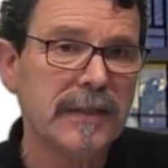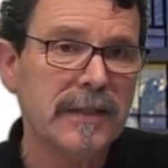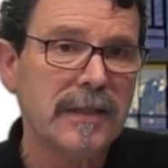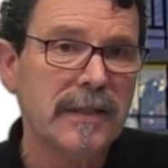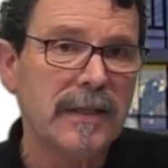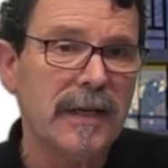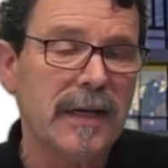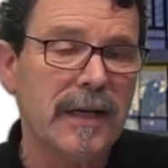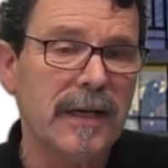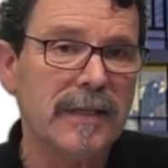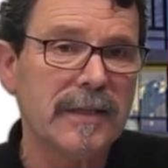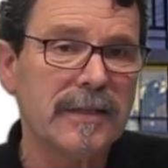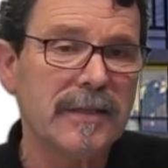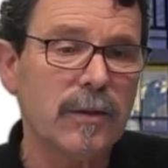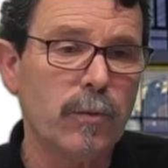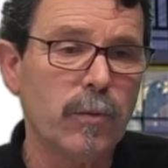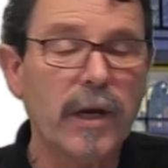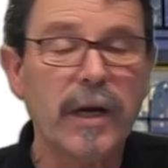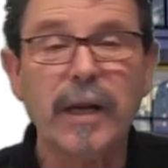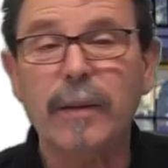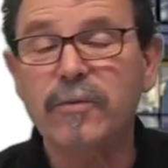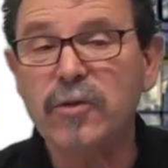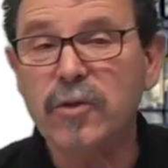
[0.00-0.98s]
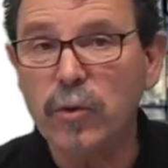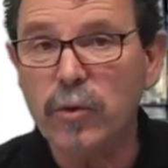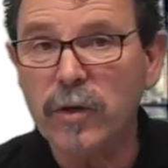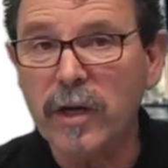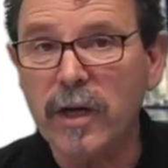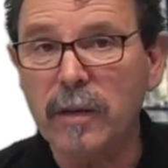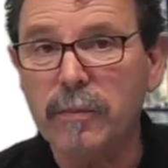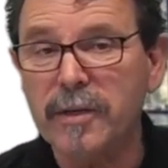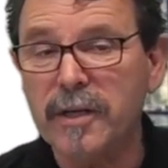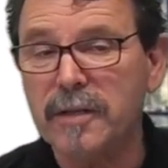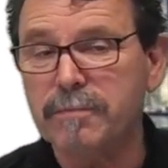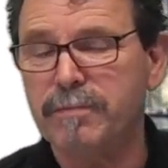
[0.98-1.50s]
And when I'm talking
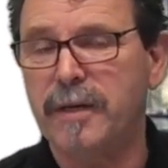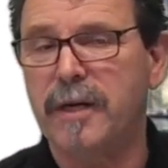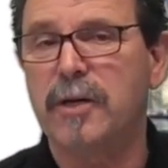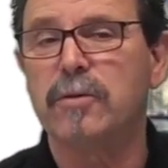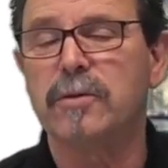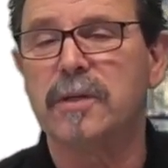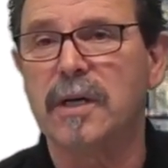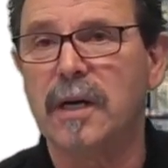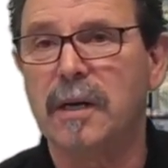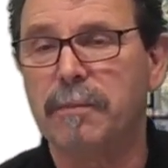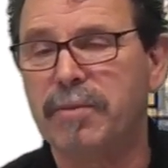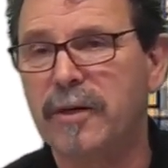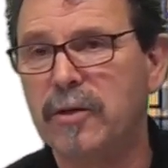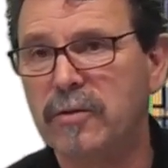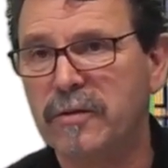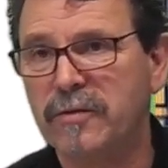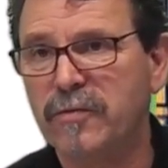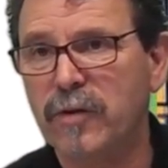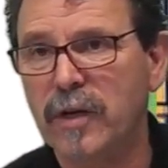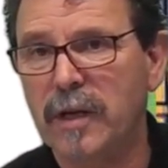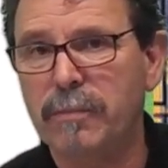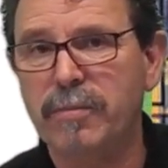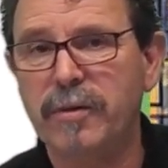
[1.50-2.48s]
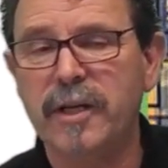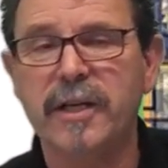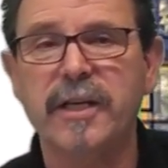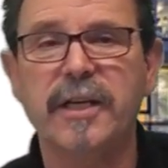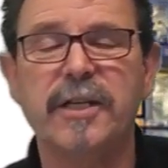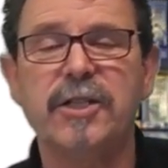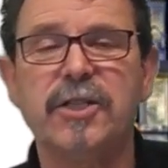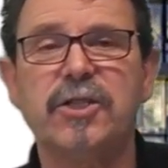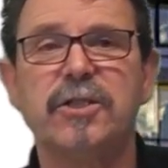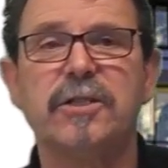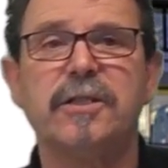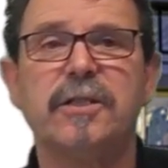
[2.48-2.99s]
about power, a powerful
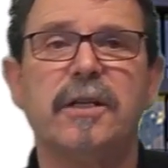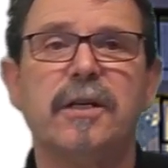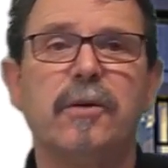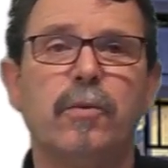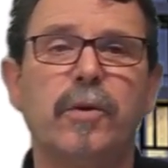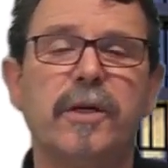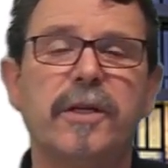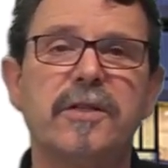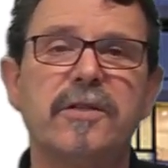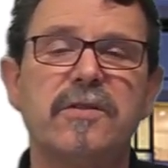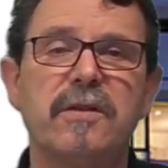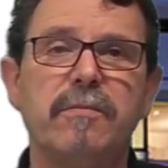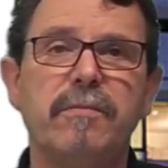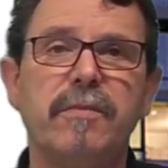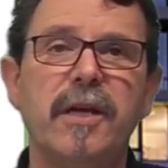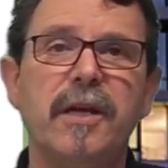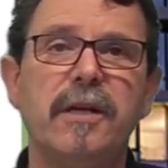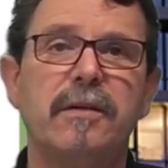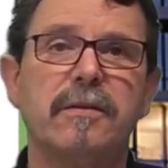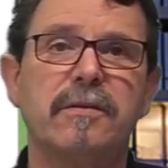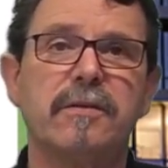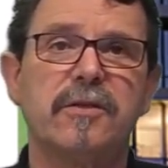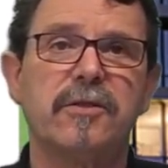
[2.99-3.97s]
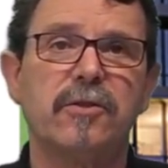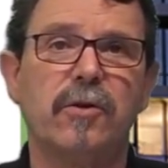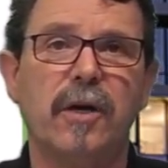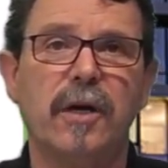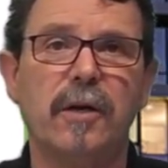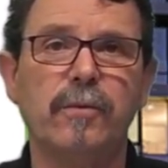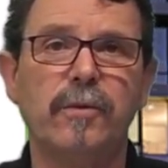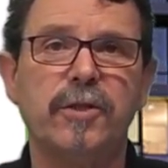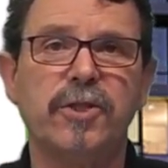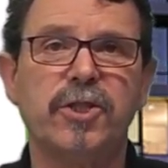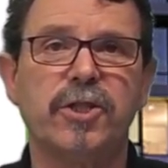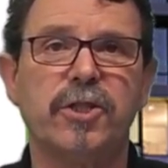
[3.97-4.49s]
application, what does it mean? So I
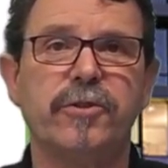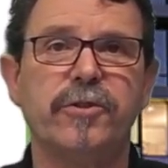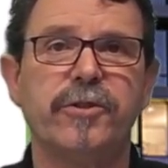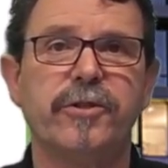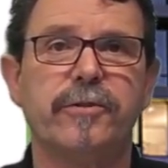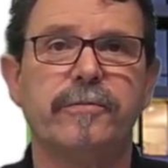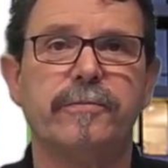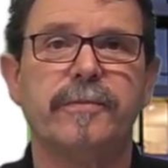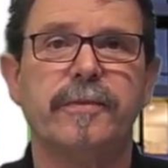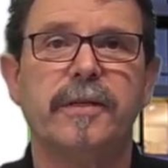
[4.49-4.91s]
will show you.